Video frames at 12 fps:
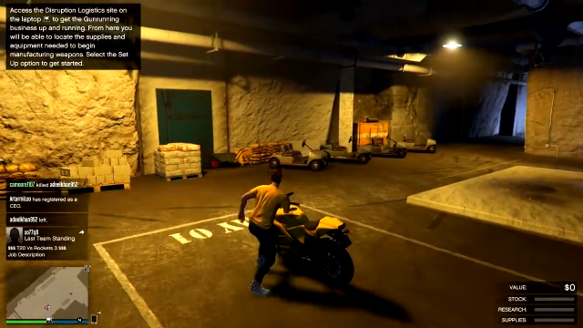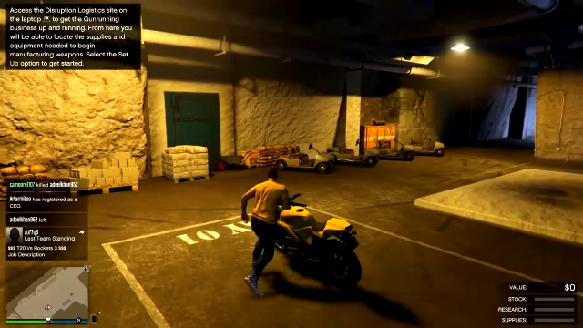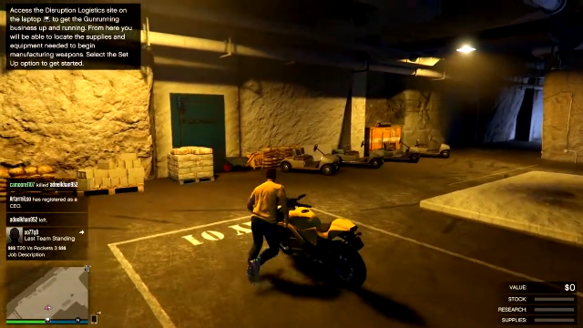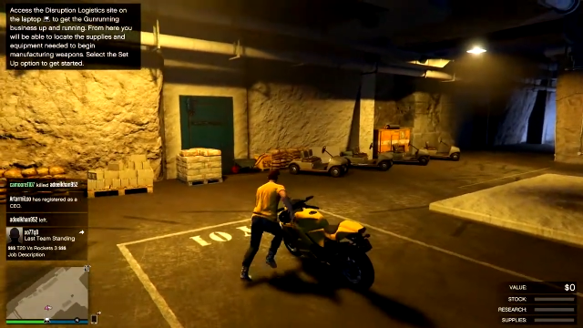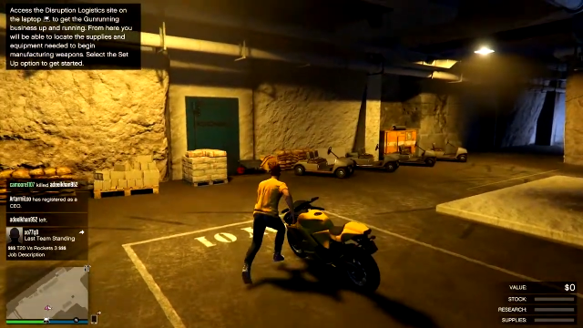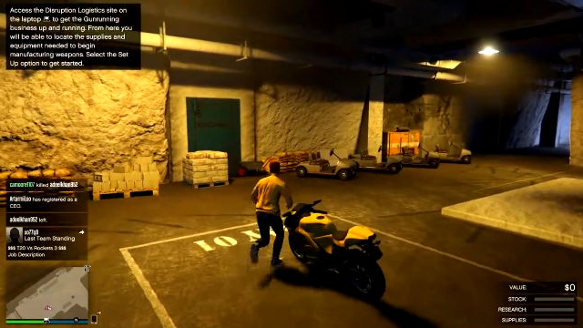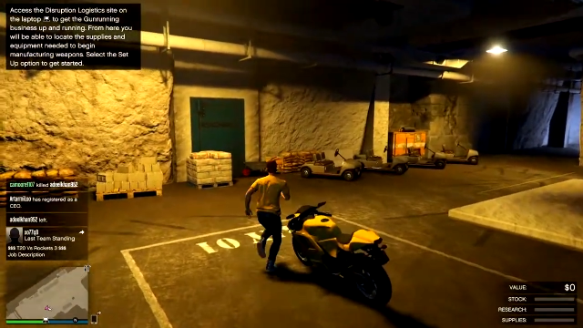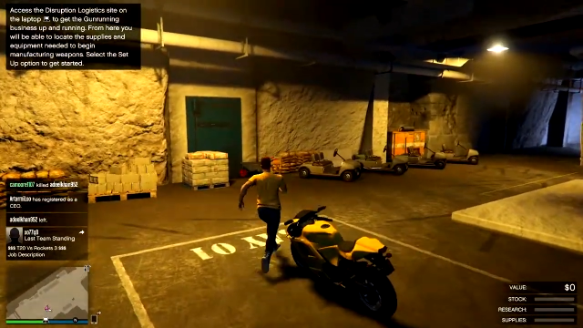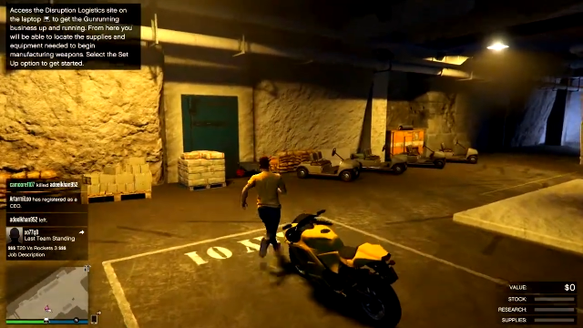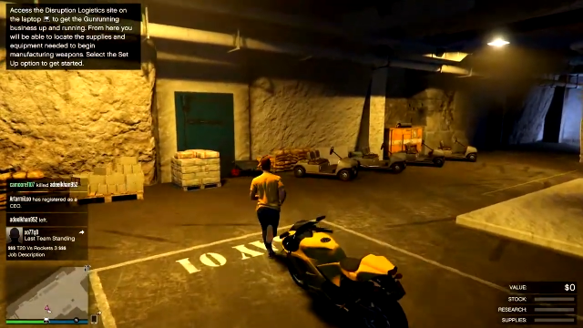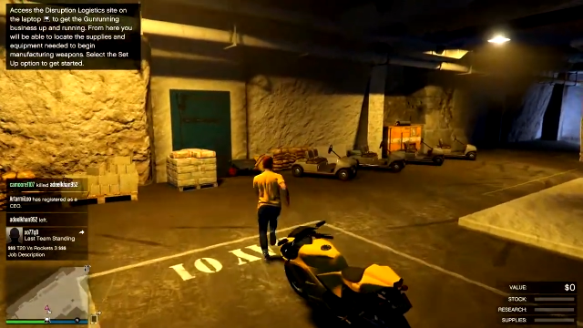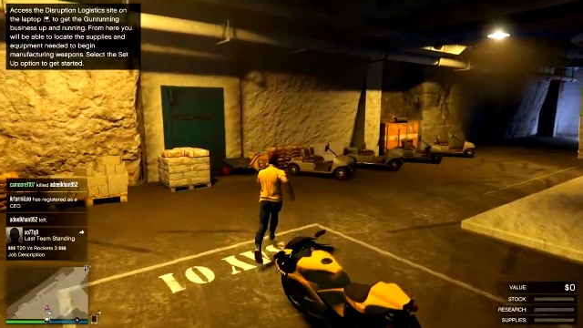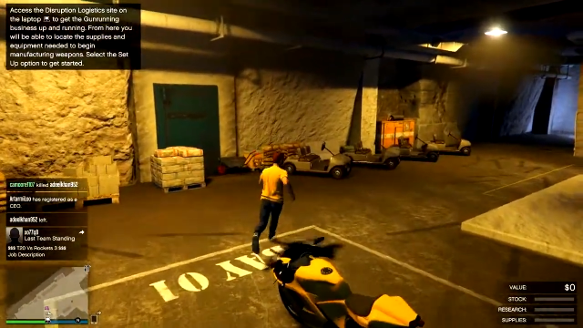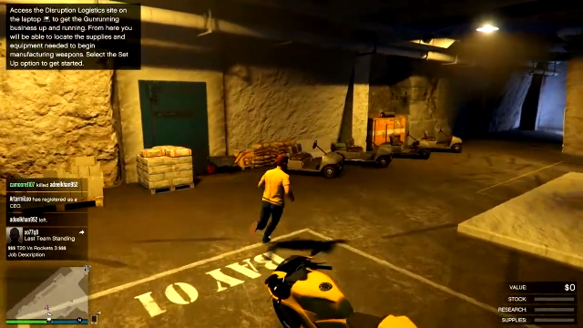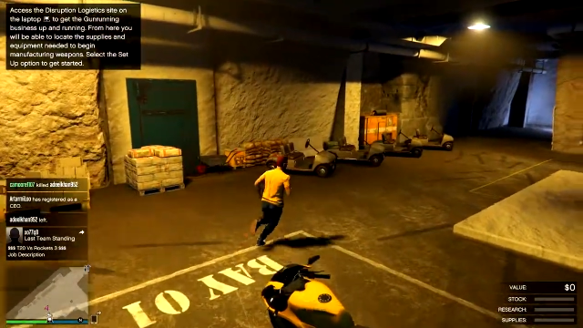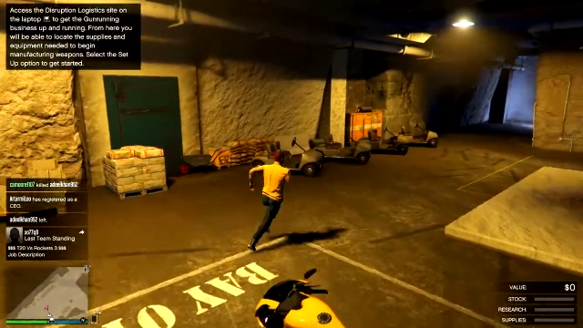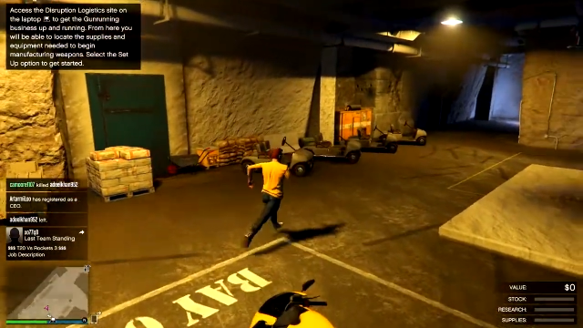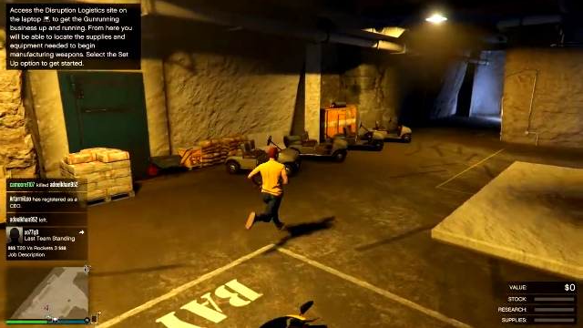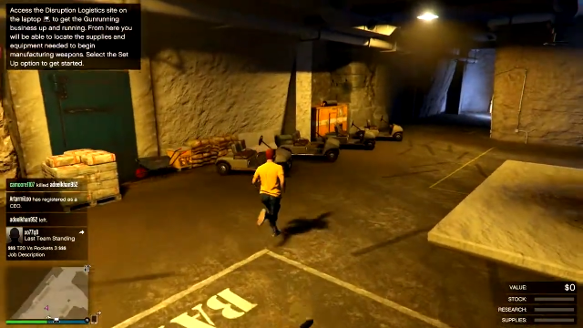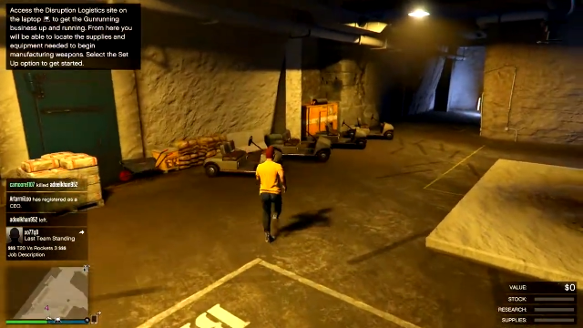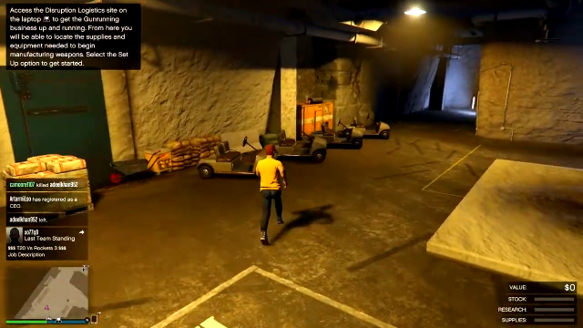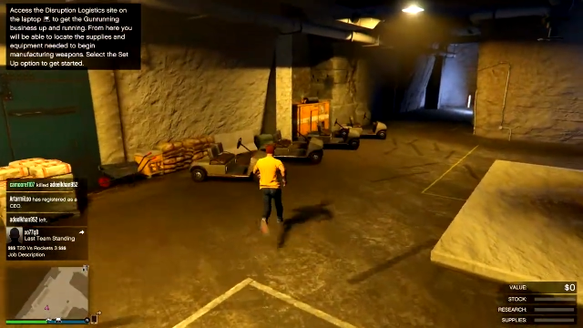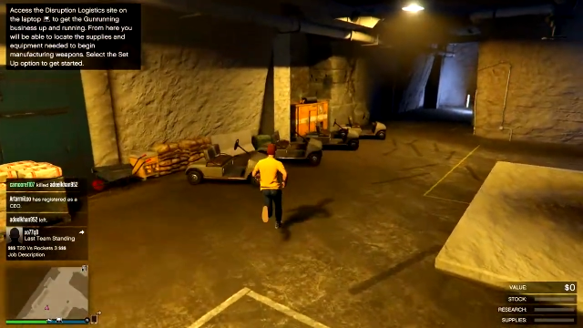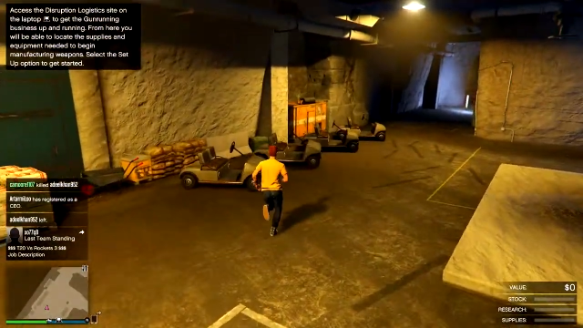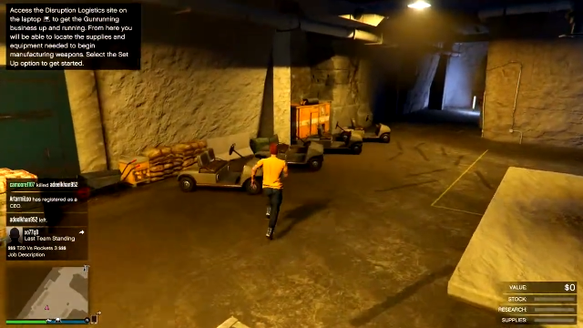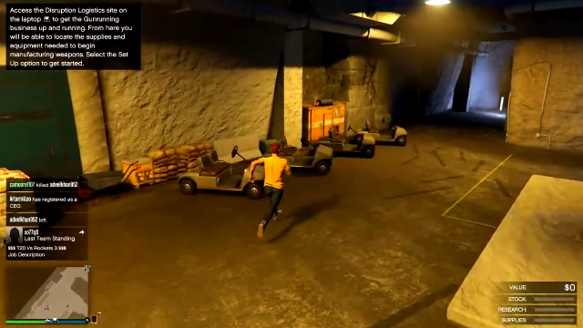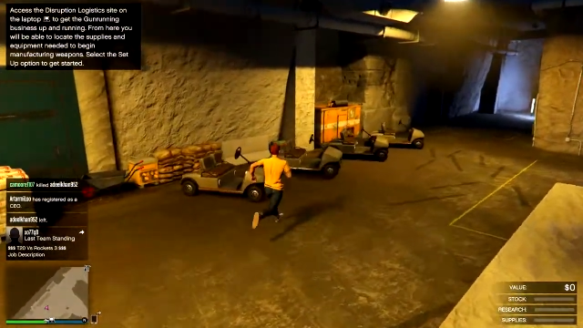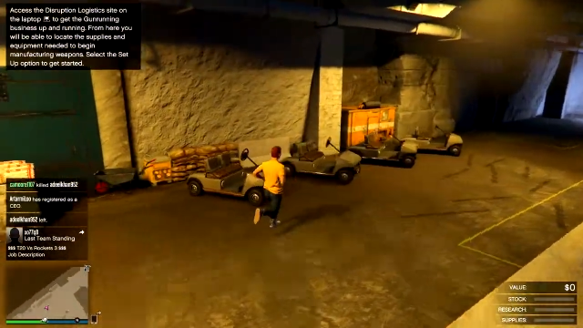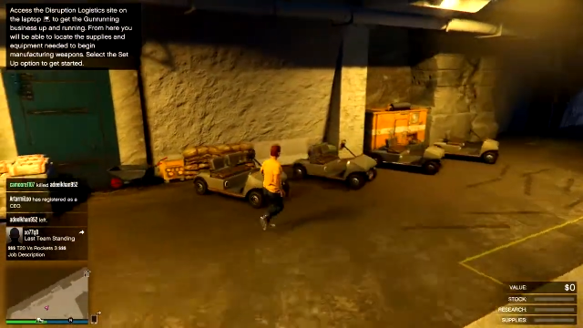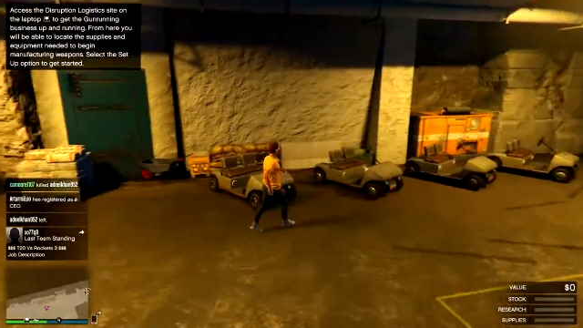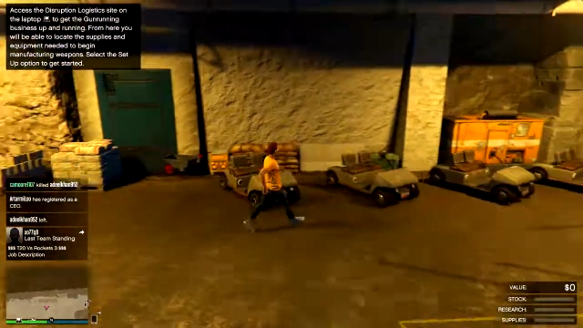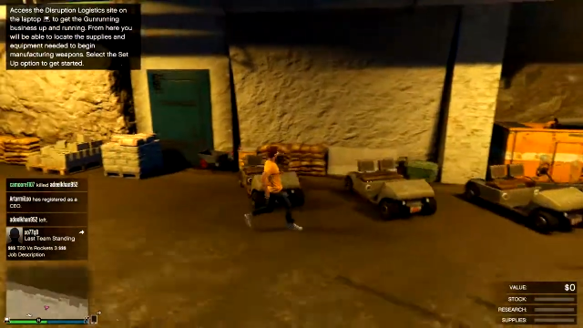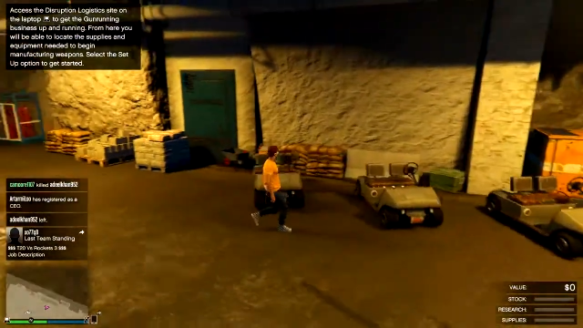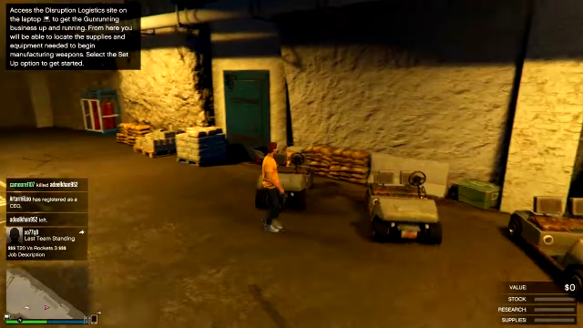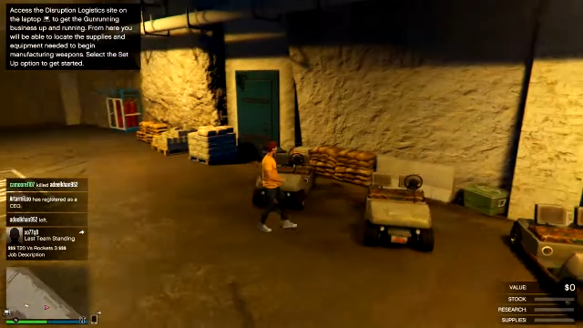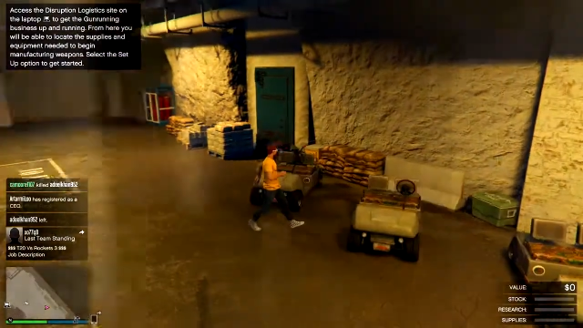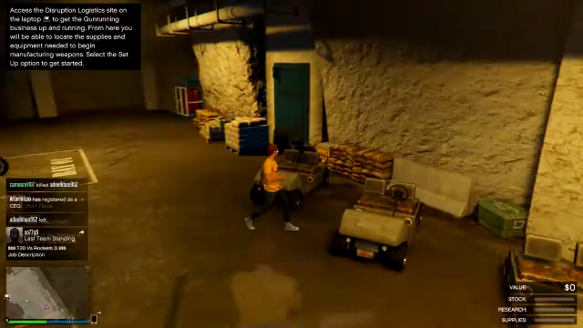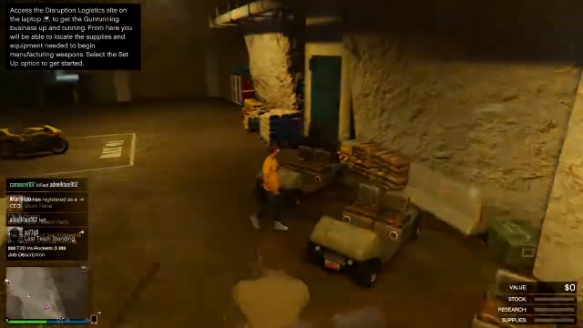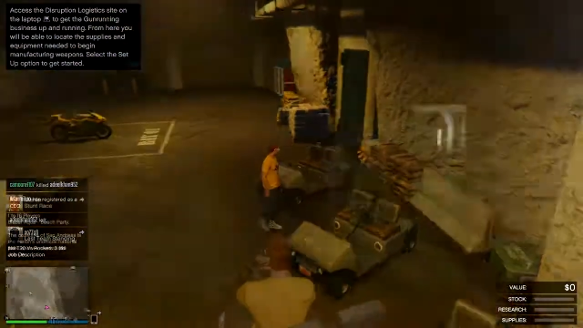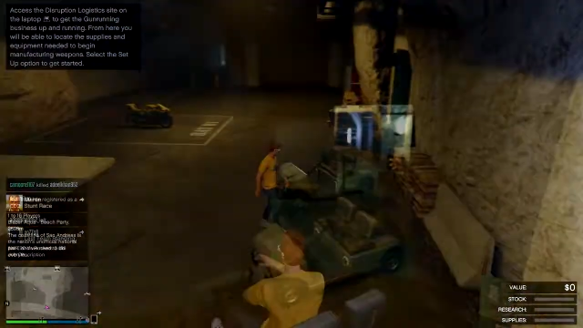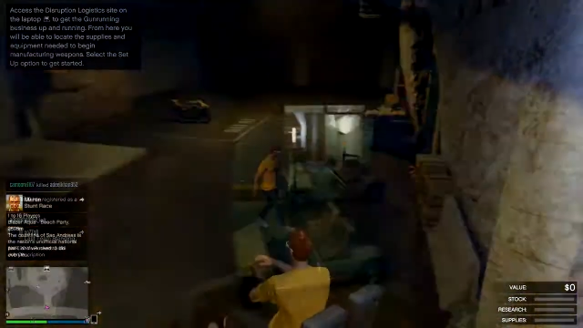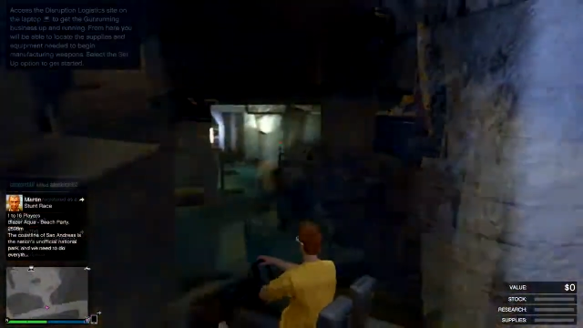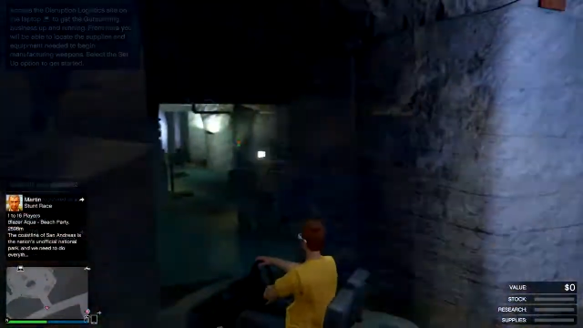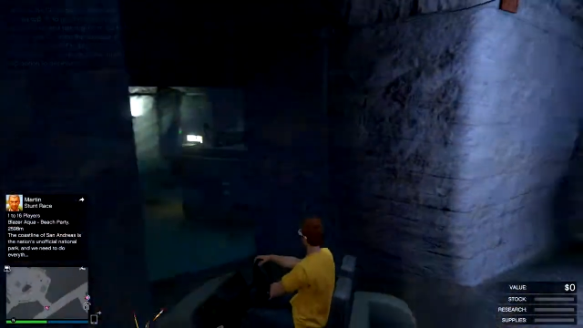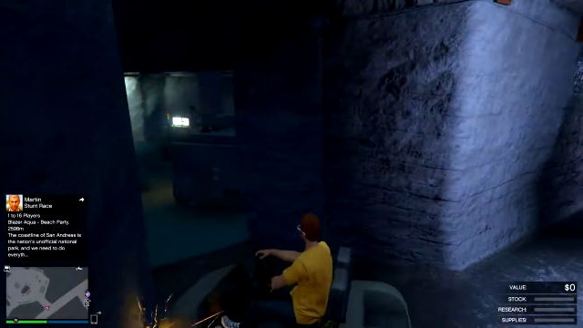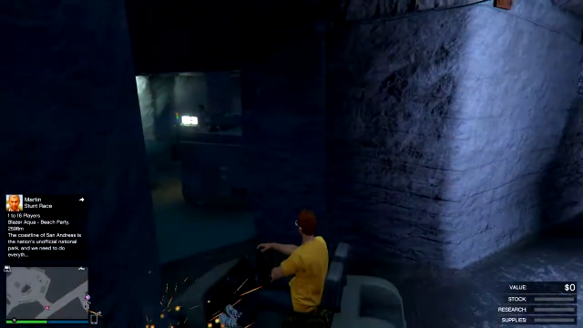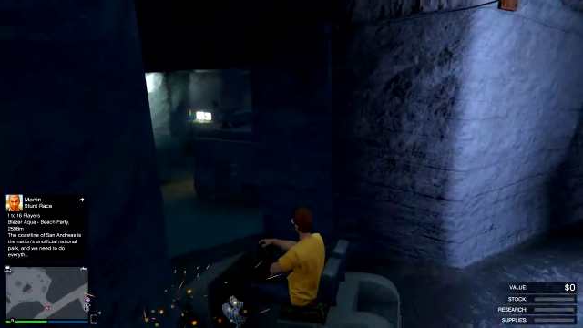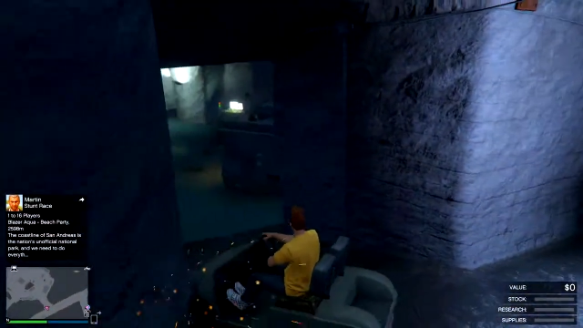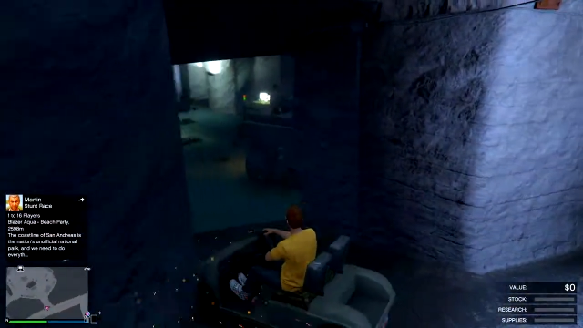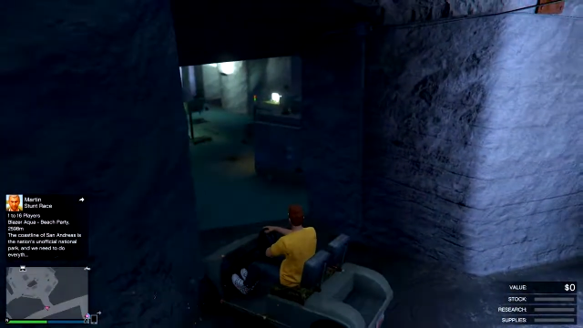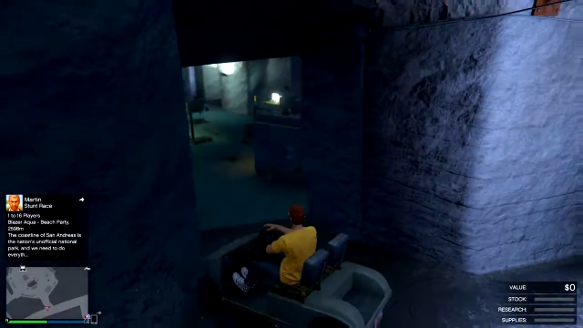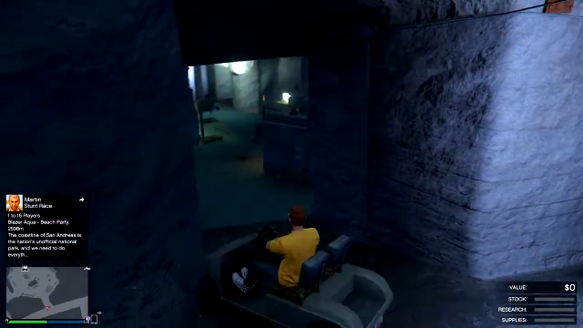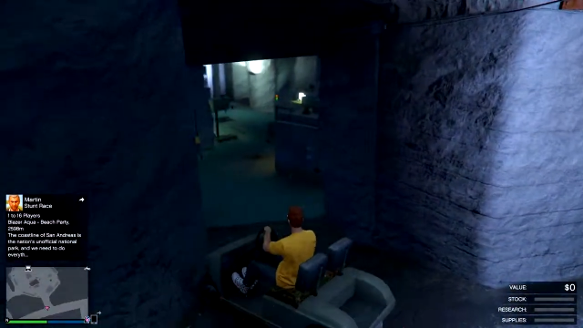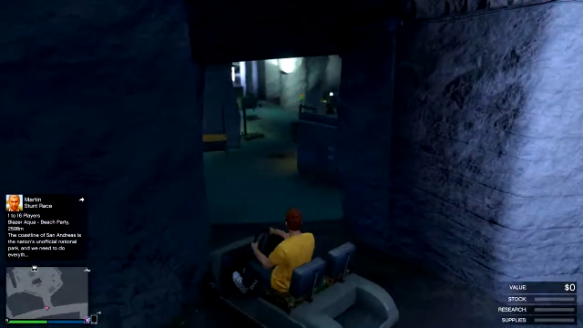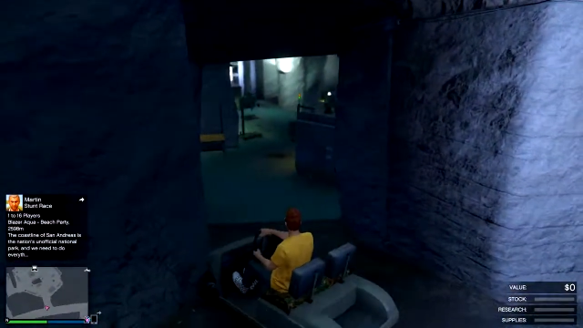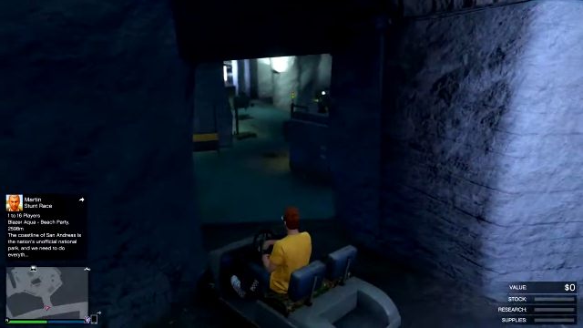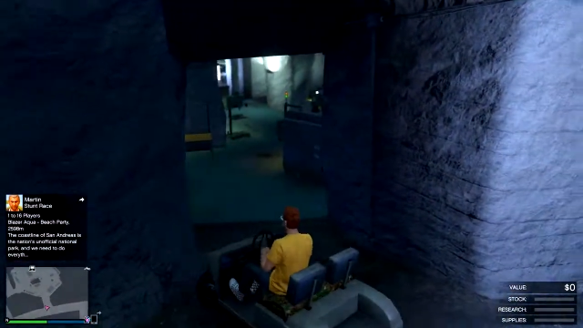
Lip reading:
Nobody's mouth can be seen.